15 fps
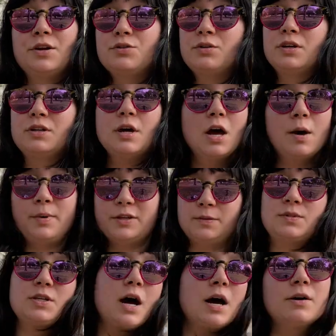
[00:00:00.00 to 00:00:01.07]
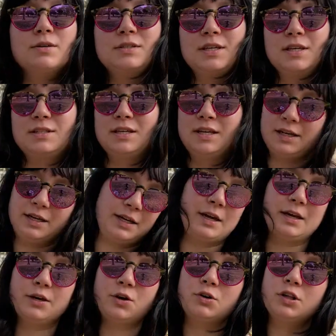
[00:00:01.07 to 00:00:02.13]
You could put some taco seasoning, and
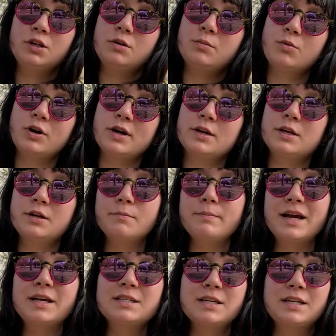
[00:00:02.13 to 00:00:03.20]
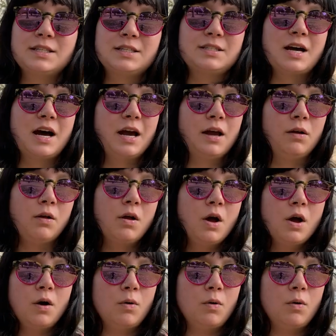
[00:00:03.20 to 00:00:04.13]
again, go a little more, you know, Mexican style,